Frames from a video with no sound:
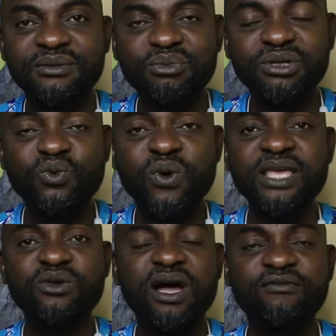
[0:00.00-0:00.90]
But
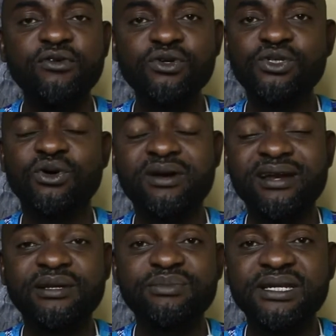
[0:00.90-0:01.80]
when you have lose your
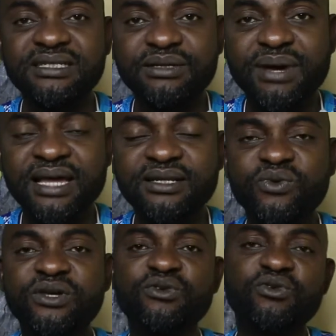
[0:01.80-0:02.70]
credibility by the
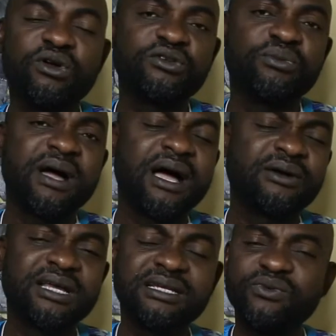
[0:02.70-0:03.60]
way you run your
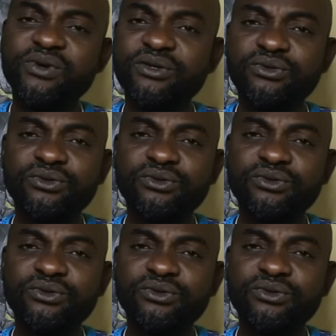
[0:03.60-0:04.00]
mouth and the way you